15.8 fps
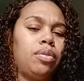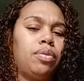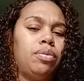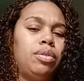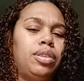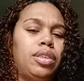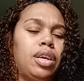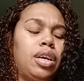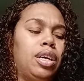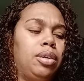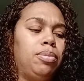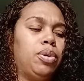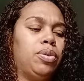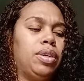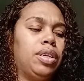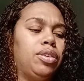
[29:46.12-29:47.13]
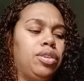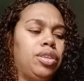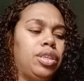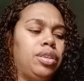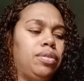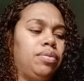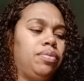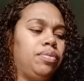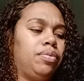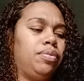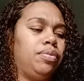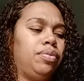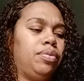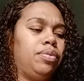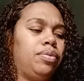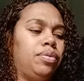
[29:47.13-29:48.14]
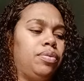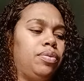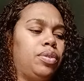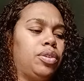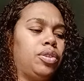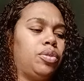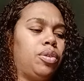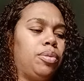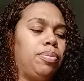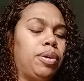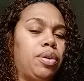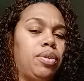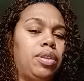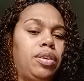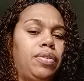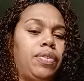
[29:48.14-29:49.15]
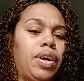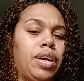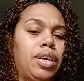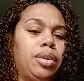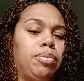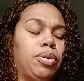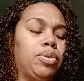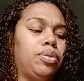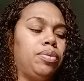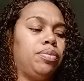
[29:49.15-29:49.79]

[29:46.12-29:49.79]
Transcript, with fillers: What's the honeymoon energy for Scorpio? Clarify honeymoon.